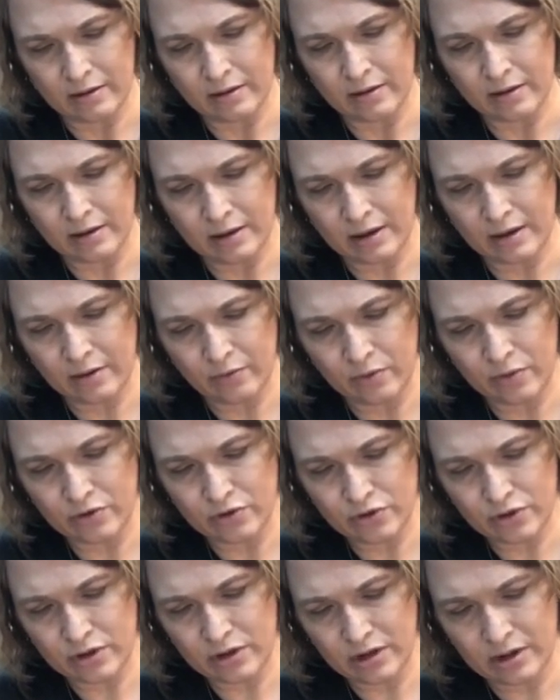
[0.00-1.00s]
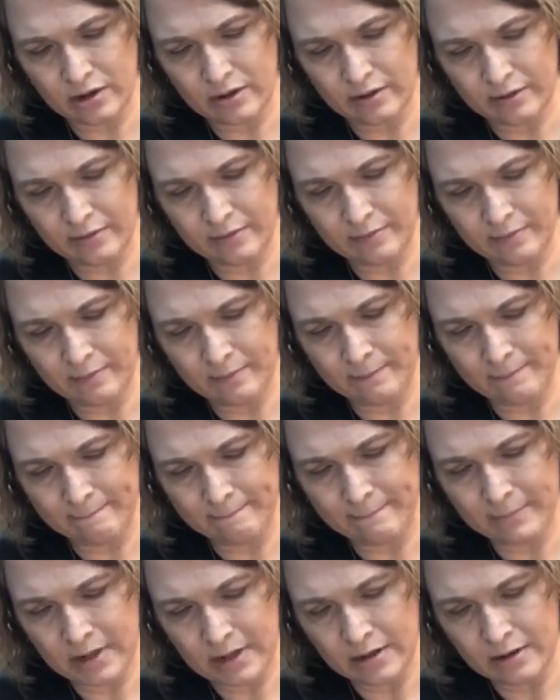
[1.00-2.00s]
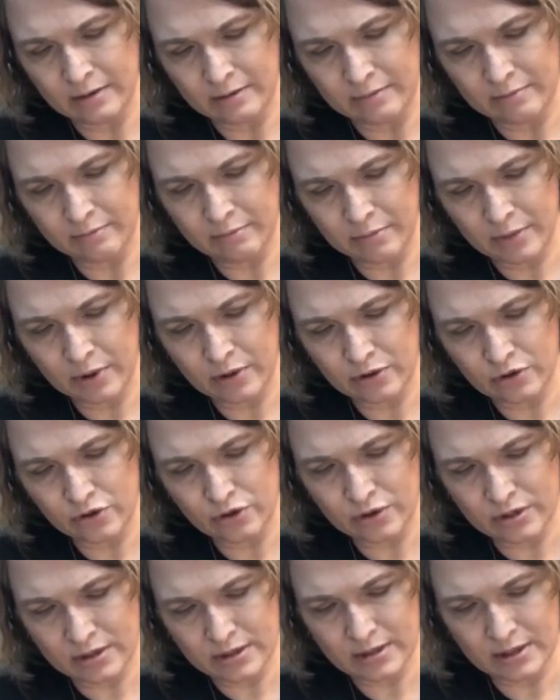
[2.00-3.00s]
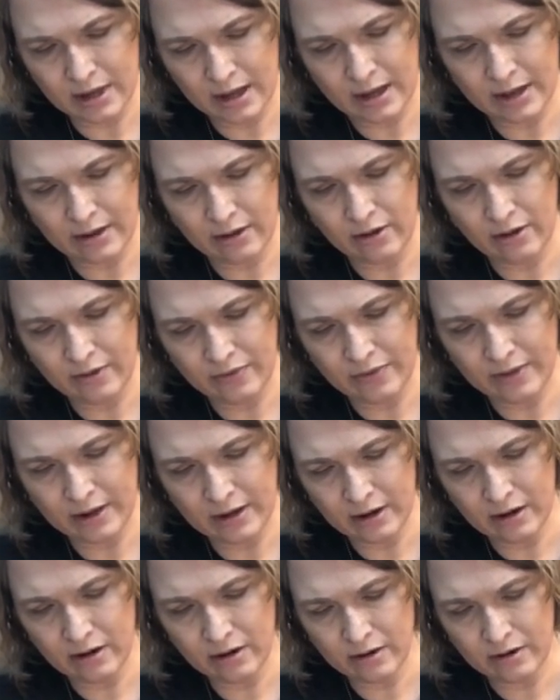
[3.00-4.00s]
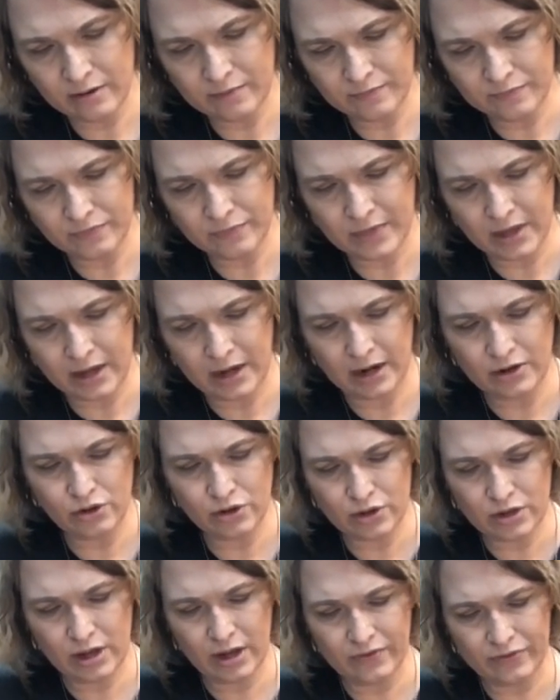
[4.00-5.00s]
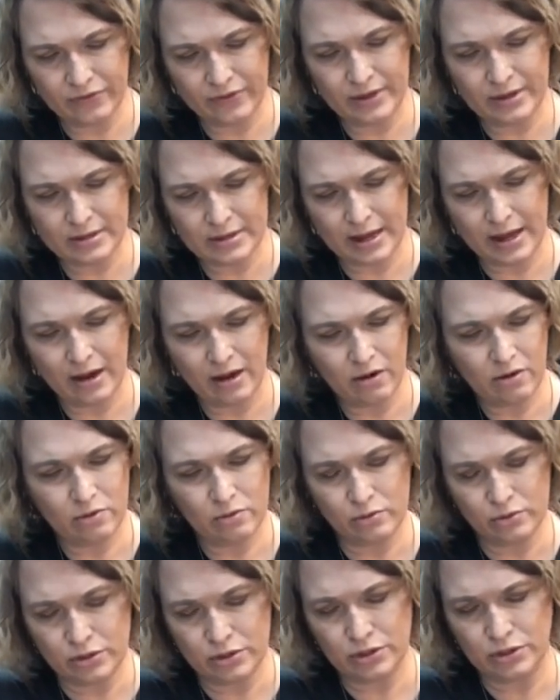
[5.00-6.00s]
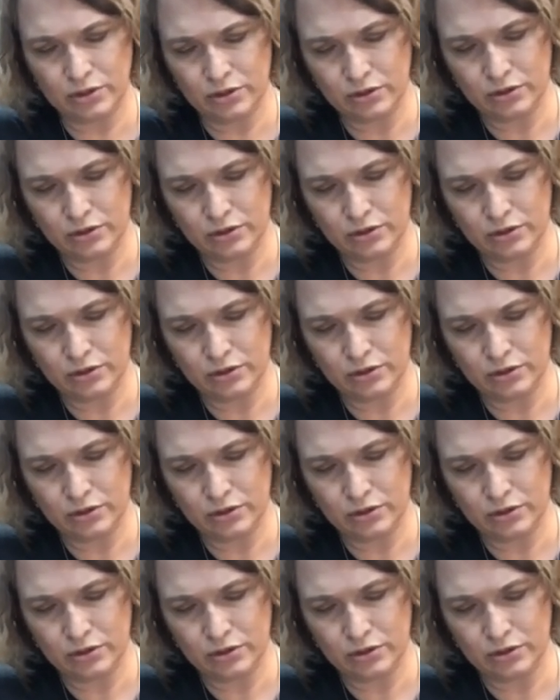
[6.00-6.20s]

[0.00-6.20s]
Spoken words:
And we're just gonna burnish this guy on there. And I just cut these out.